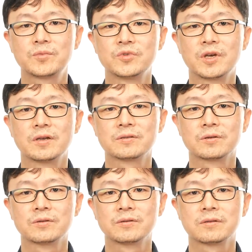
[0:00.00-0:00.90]
is a
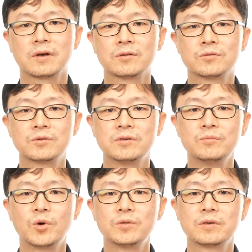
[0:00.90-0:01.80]
basic requirement for
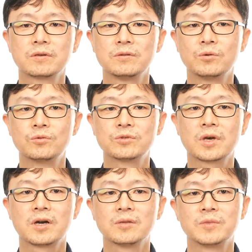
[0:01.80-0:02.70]
certain business
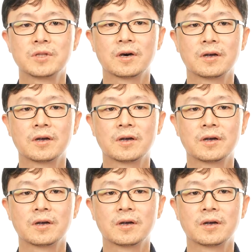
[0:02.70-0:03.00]
sectors.